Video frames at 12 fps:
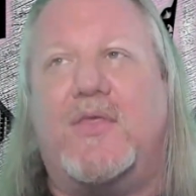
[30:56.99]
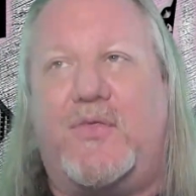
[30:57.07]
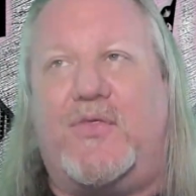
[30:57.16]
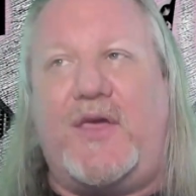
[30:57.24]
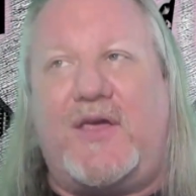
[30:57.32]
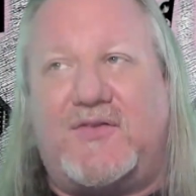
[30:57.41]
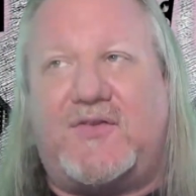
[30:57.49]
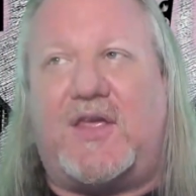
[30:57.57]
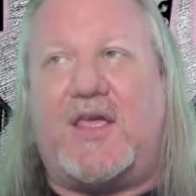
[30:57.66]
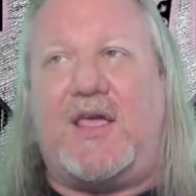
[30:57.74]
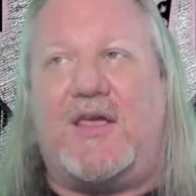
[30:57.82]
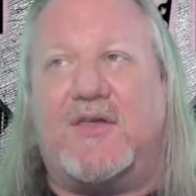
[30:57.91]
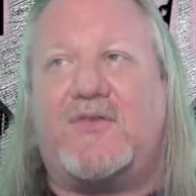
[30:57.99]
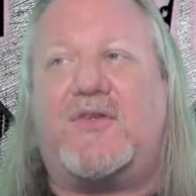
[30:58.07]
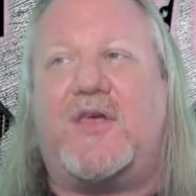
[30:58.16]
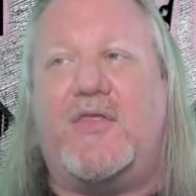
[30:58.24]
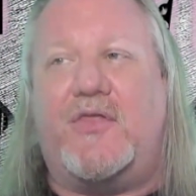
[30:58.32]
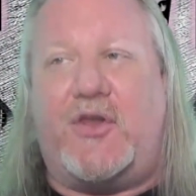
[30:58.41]
this is
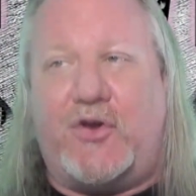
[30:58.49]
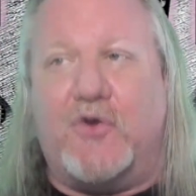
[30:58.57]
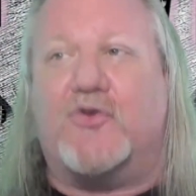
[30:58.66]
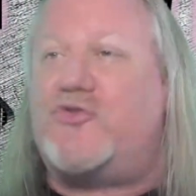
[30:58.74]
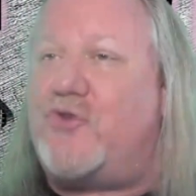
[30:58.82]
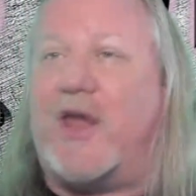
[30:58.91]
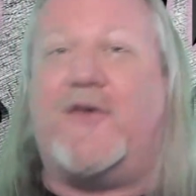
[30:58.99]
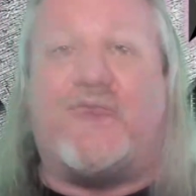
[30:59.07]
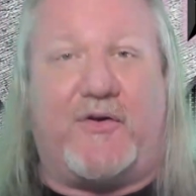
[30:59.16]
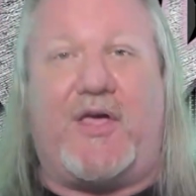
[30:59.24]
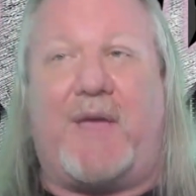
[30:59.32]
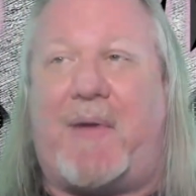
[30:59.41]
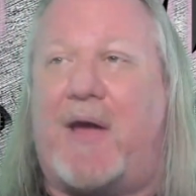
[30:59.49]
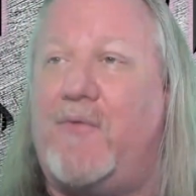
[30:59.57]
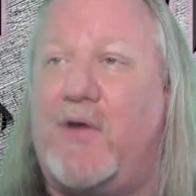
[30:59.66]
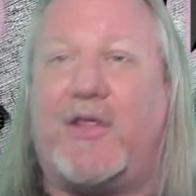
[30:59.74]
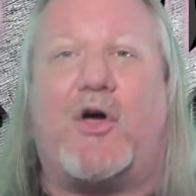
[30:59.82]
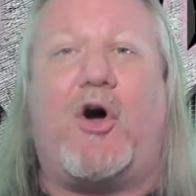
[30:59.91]
the new trend for them. I
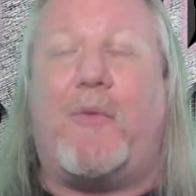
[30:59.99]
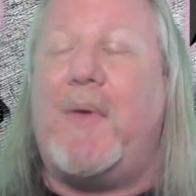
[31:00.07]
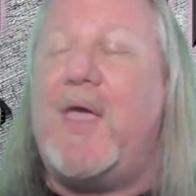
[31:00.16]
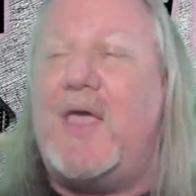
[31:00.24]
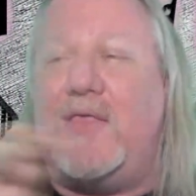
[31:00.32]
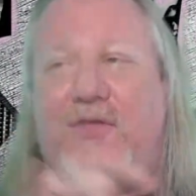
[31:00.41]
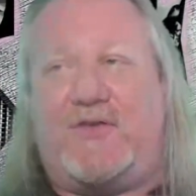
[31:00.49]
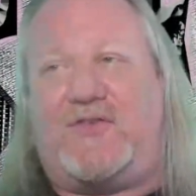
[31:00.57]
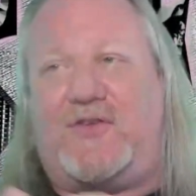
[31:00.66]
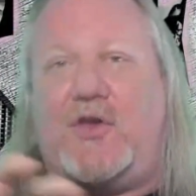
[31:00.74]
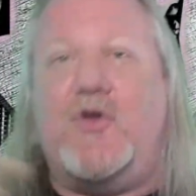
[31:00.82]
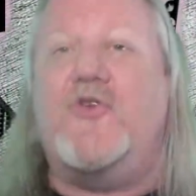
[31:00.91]
really hope this is a new